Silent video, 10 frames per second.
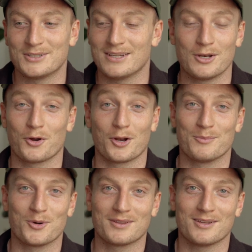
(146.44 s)
you're not going to
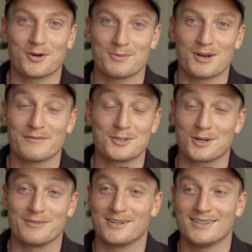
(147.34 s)
book the automotive
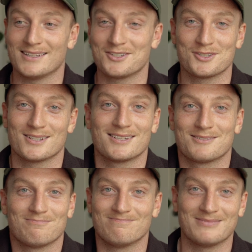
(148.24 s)
photographer. It's
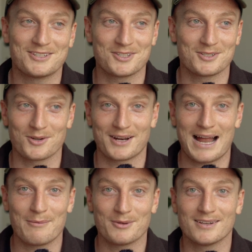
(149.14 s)
just not going
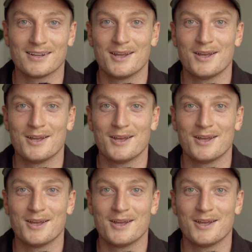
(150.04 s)
to happen.